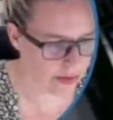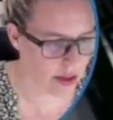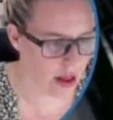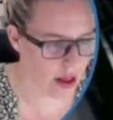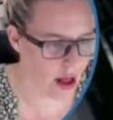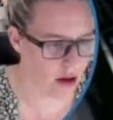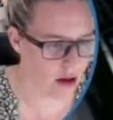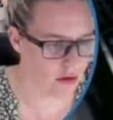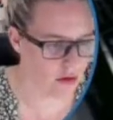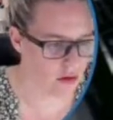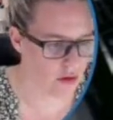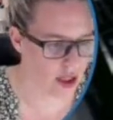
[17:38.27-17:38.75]

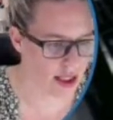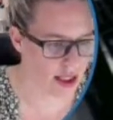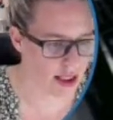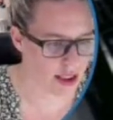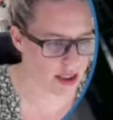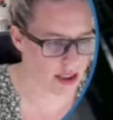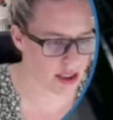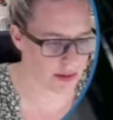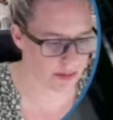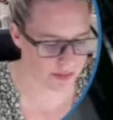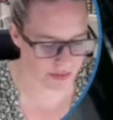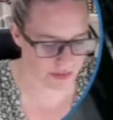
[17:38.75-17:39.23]

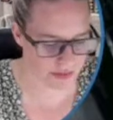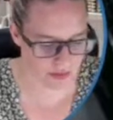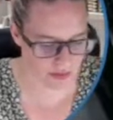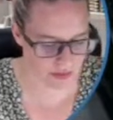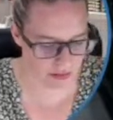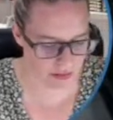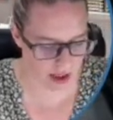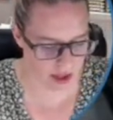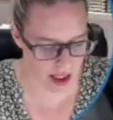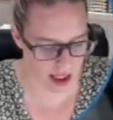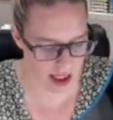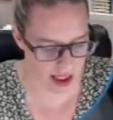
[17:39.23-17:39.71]
Right.
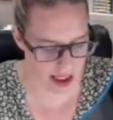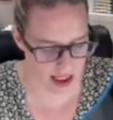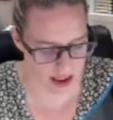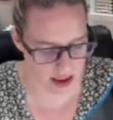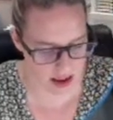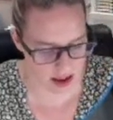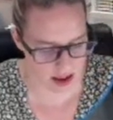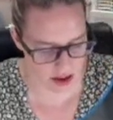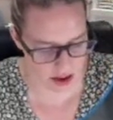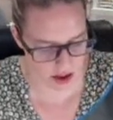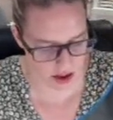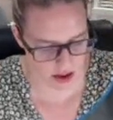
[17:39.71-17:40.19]

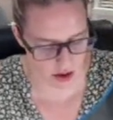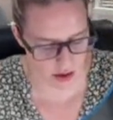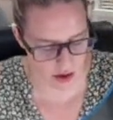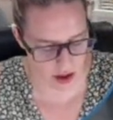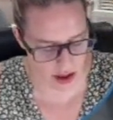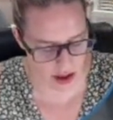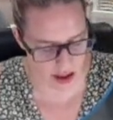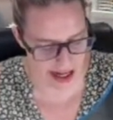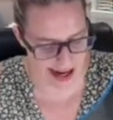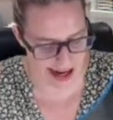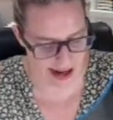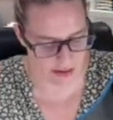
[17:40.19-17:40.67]
Let's do
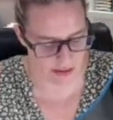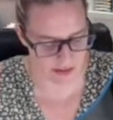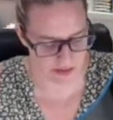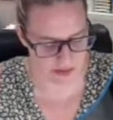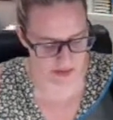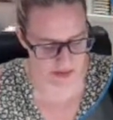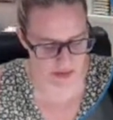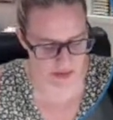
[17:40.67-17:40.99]
now.